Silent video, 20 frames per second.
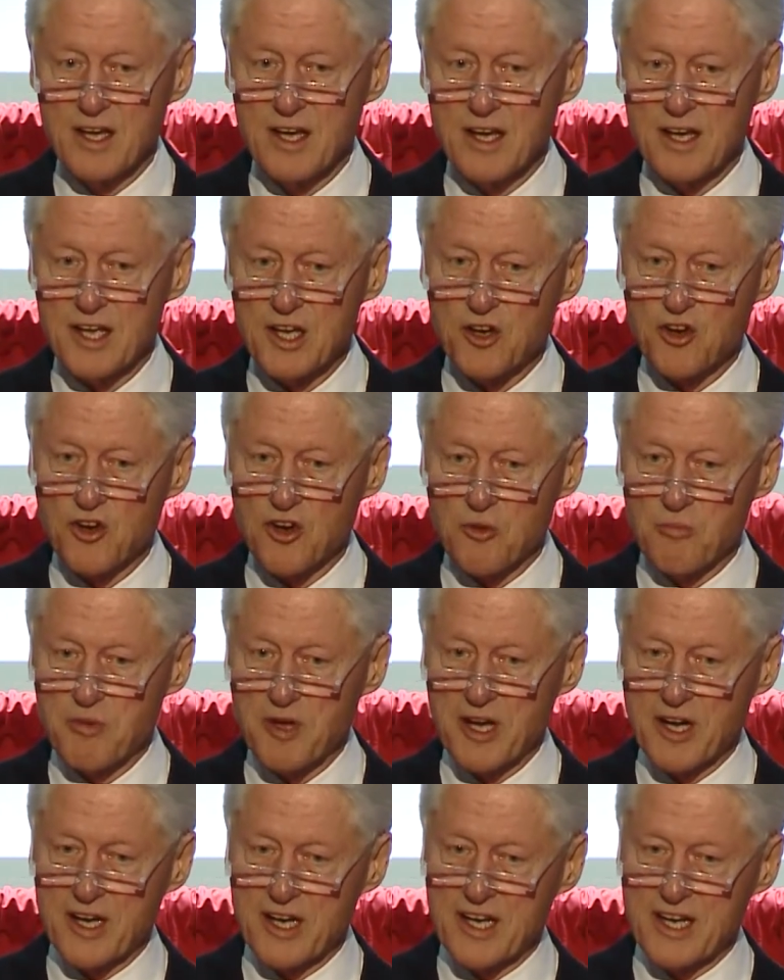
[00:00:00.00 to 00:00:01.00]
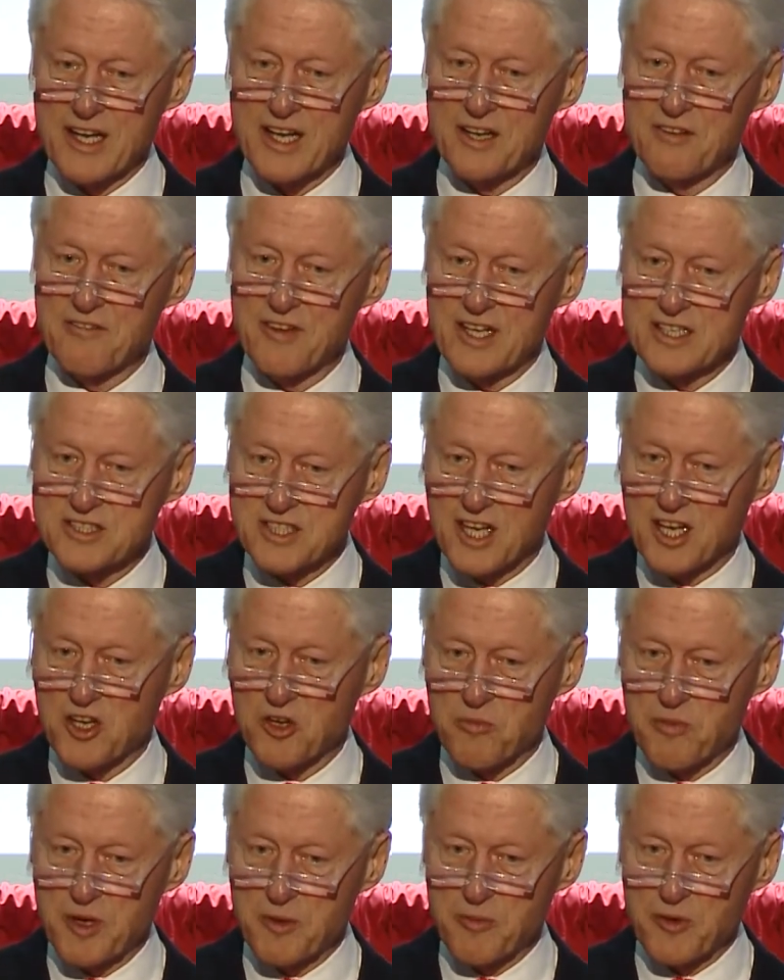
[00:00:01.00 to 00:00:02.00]
your ability to convince other
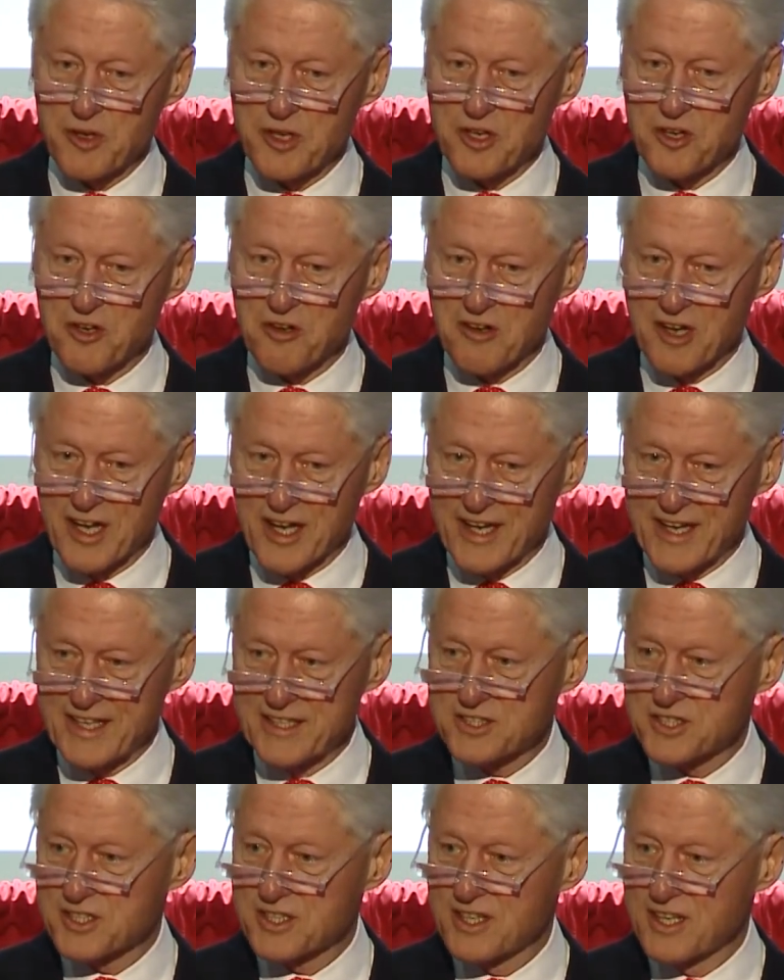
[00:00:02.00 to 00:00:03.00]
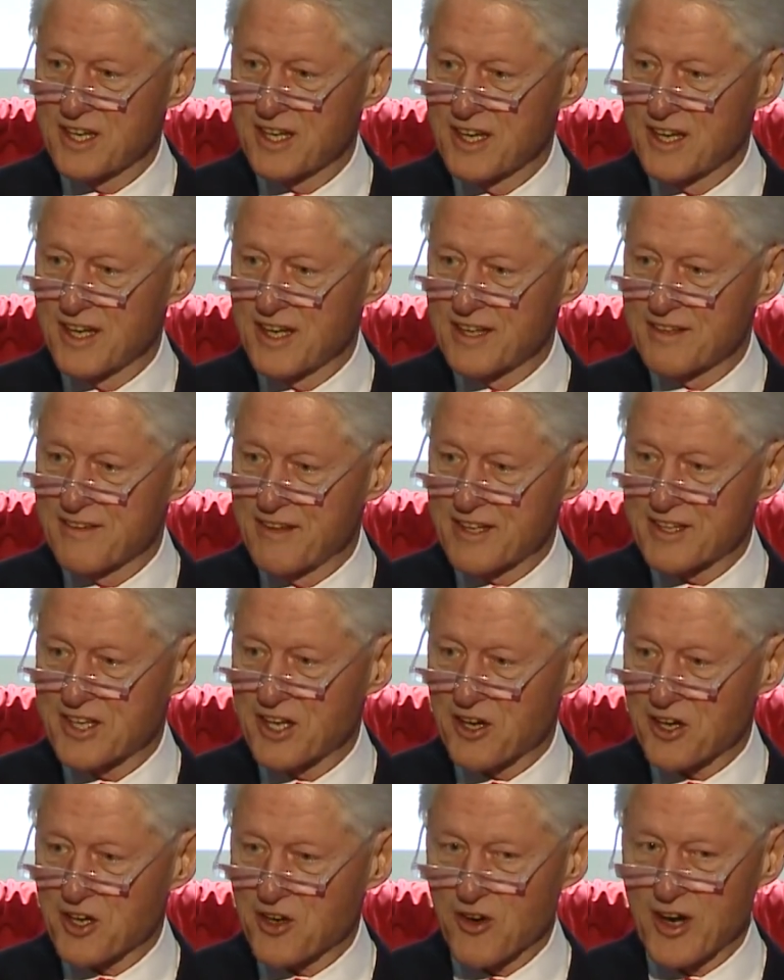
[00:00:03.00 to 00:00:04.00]
people your age that
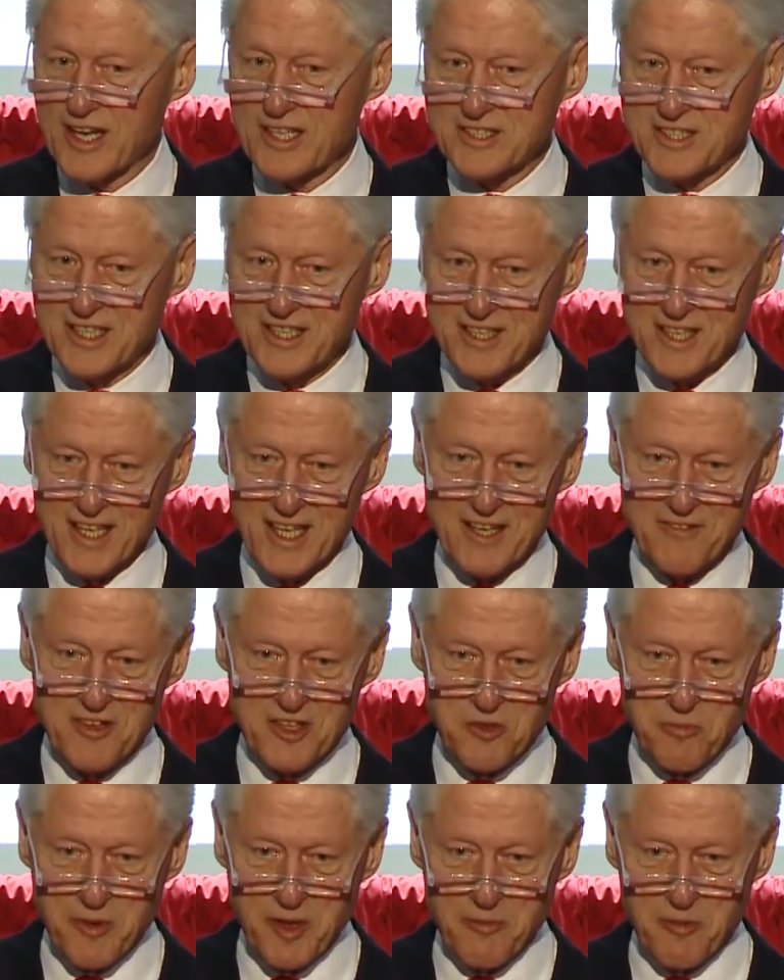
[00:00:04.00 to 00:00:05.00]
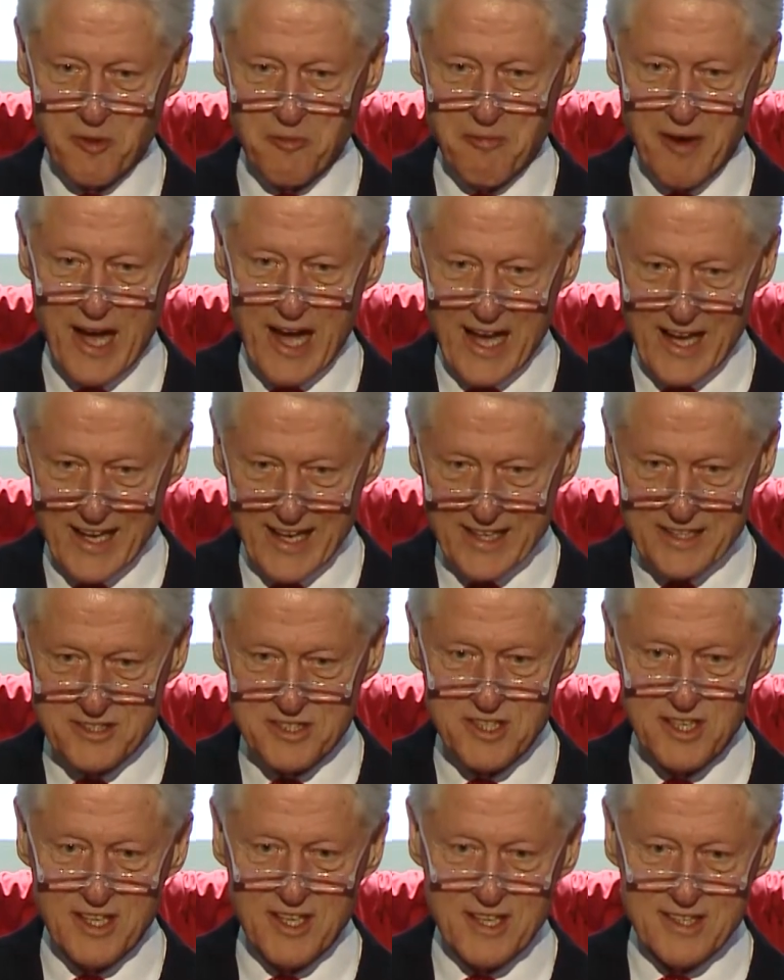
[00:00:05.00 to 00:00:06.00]
they're crazy to leave it to people my
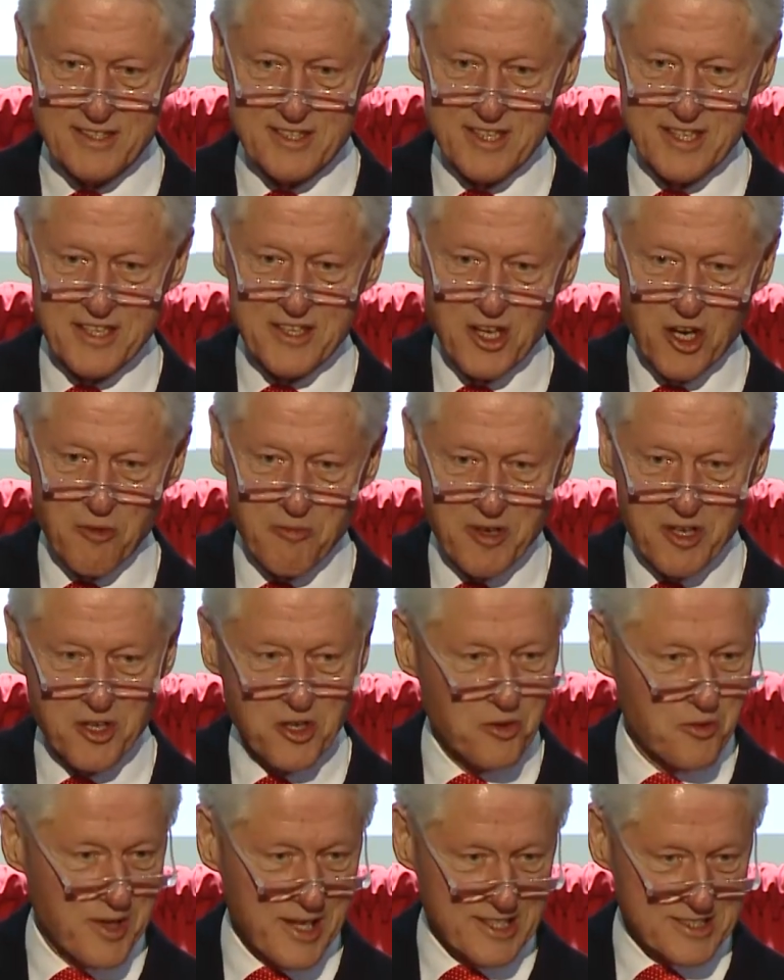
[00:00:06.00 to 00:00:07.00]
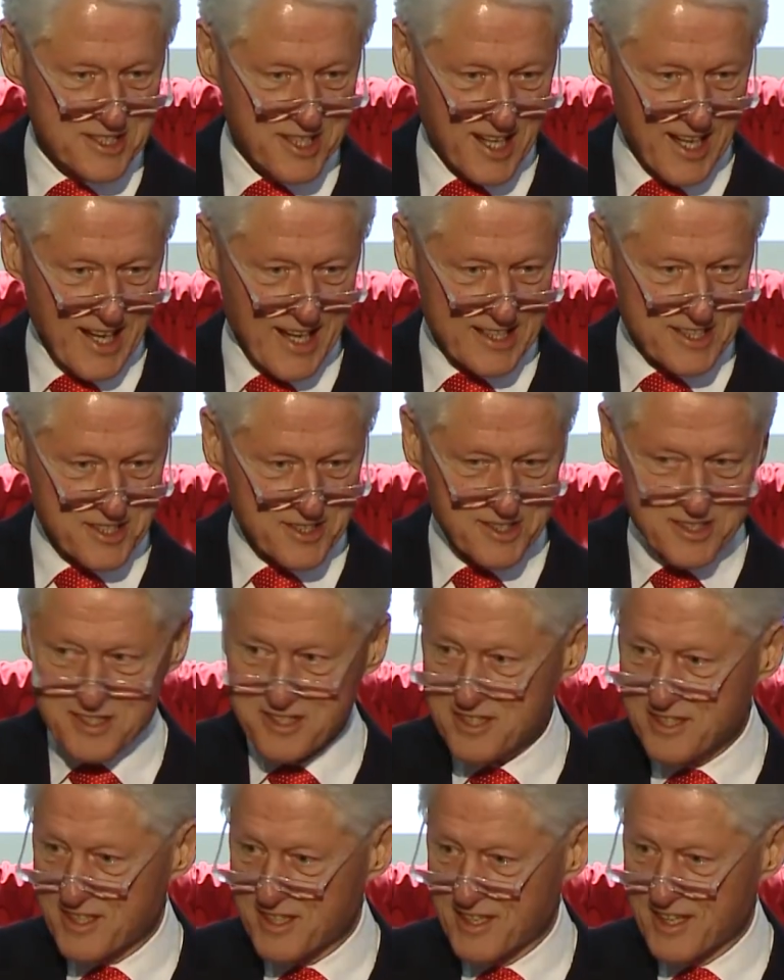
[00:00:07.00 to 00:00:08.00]
age to determine who wins
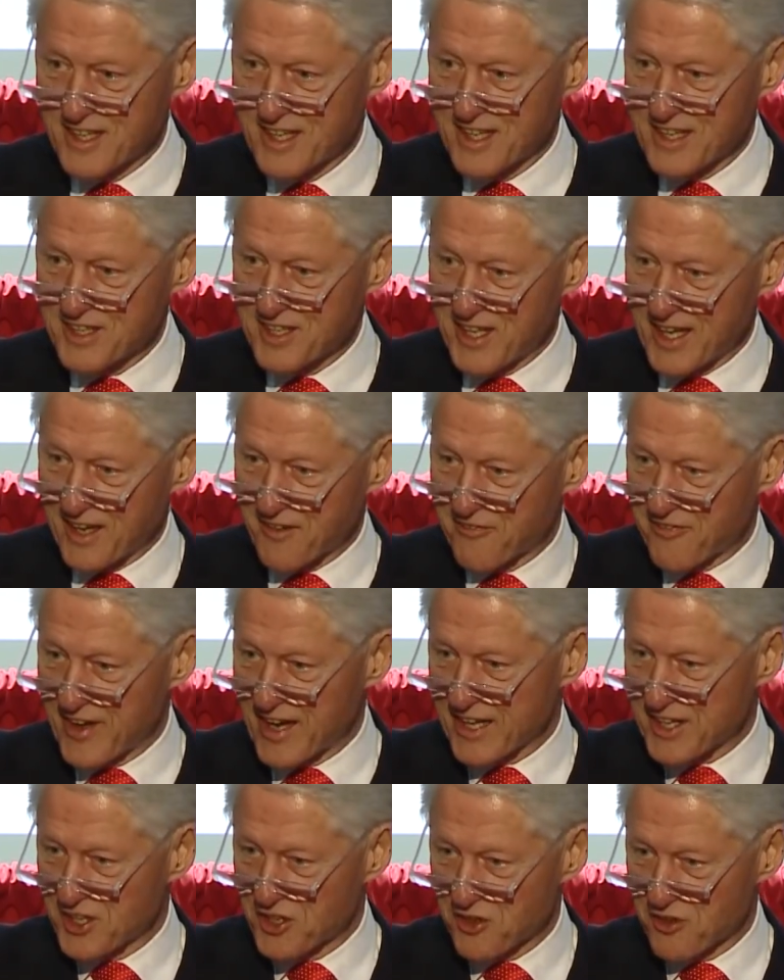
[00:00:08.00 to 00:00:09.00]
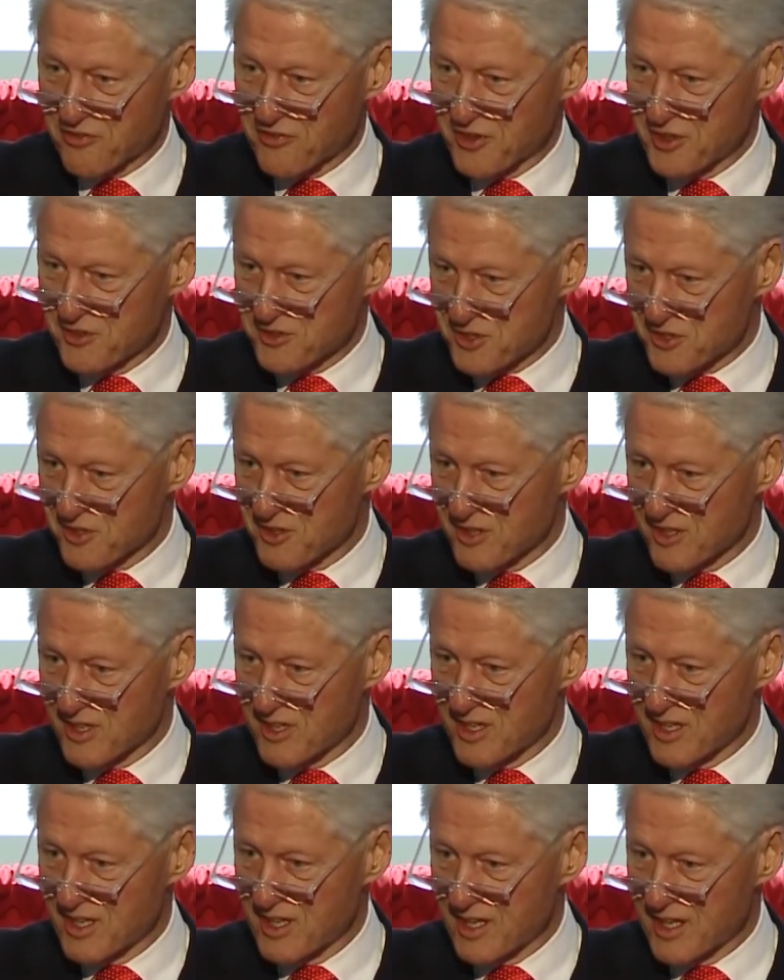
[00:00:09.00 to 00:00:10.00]
elections that affect your future
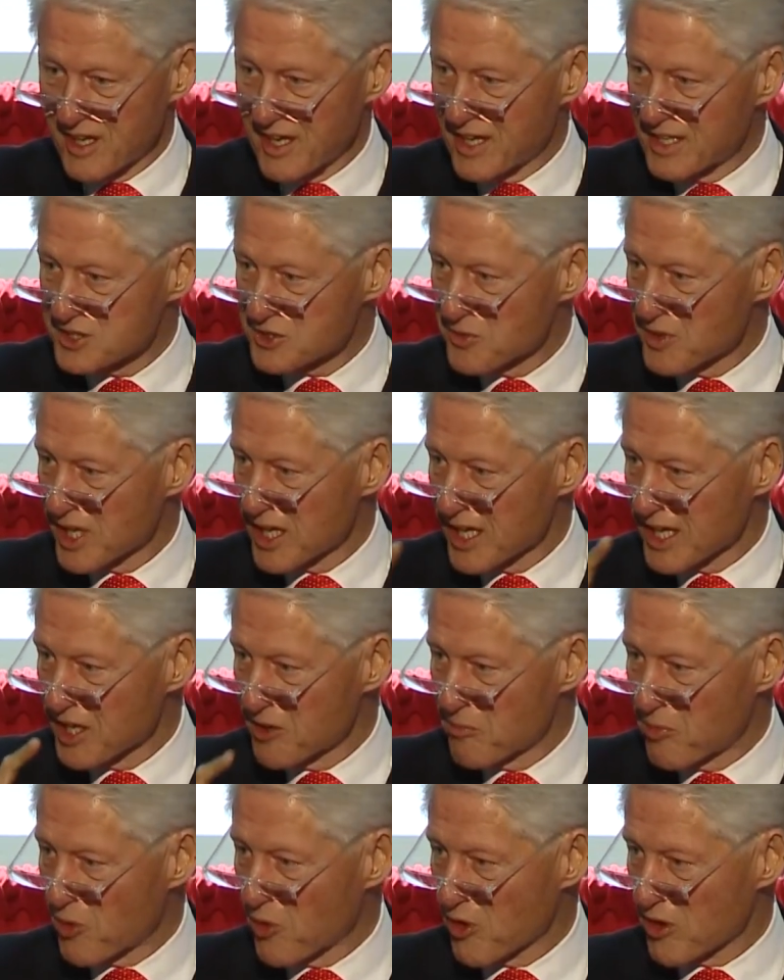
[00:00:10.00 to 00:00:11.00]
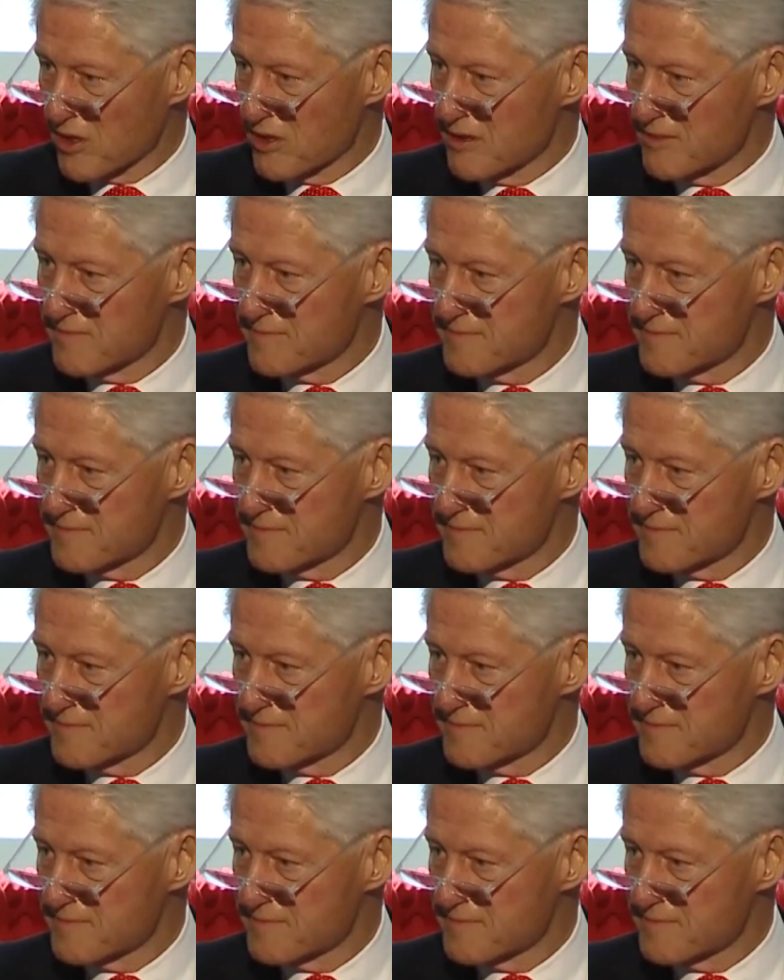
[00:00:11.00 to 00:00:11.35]
is really important.